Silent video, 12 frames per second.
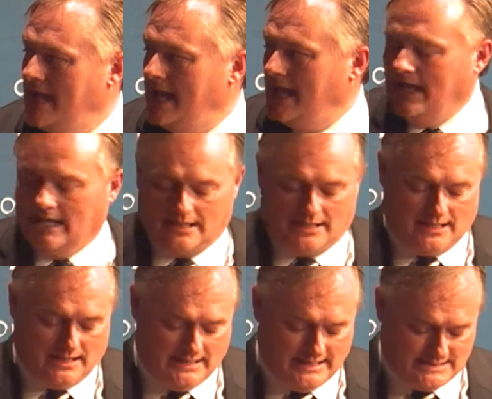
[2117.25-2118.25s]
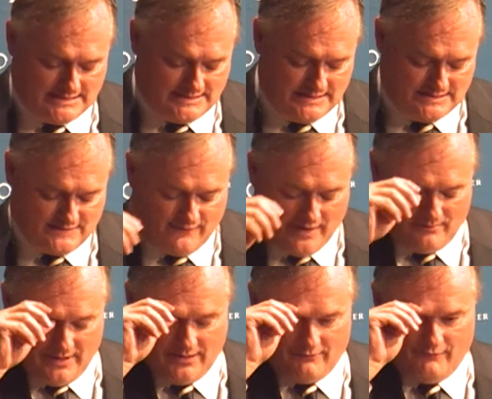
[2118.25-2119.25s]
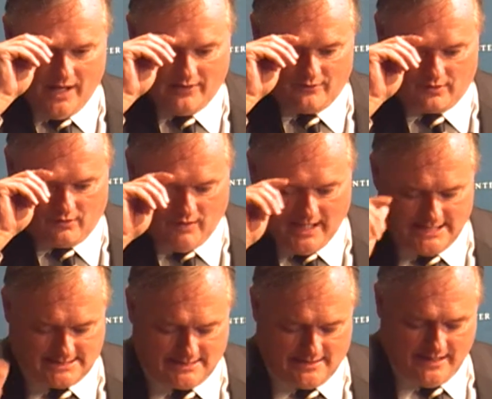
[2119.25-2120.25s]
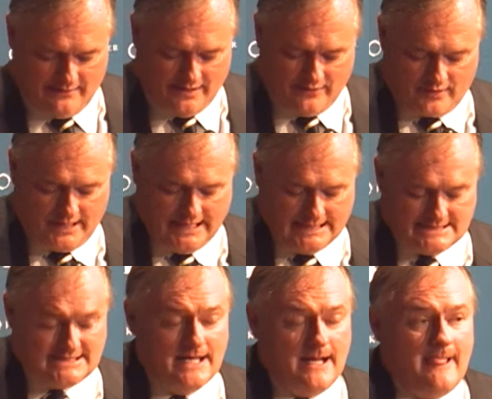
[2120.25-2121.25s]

And it's fun being a father to Grace and the other kids.